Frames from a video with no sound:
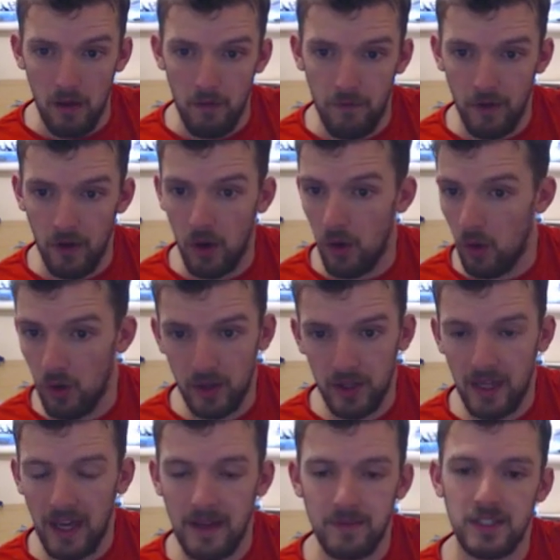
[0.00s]
for all the
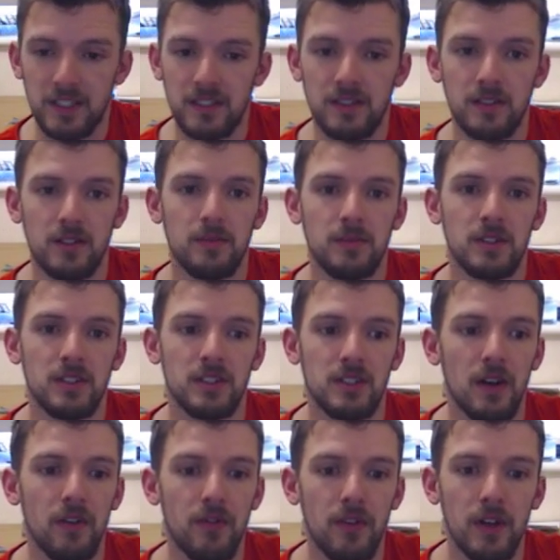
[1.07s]
game systems and
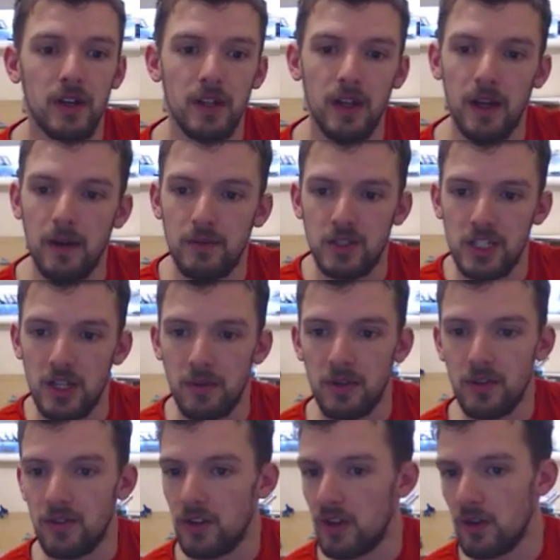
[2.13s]
stuff that
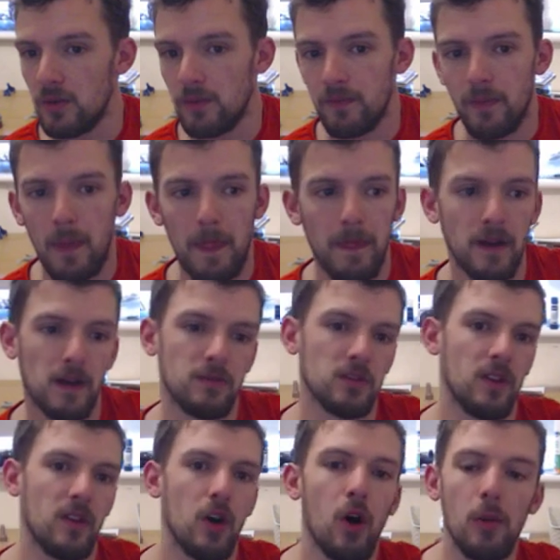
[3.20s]
GW do. So
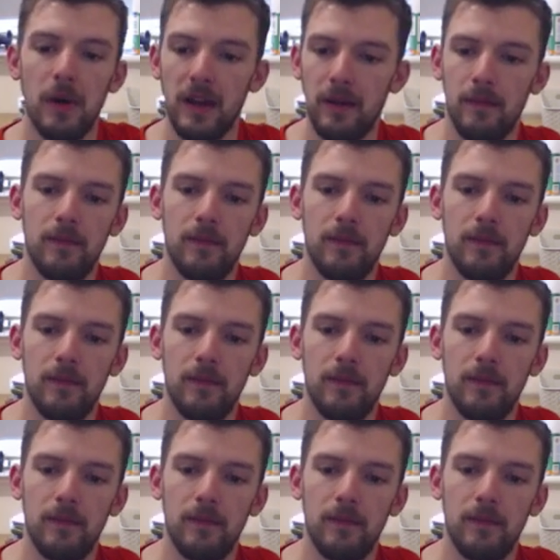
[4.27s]
like the Hobbit,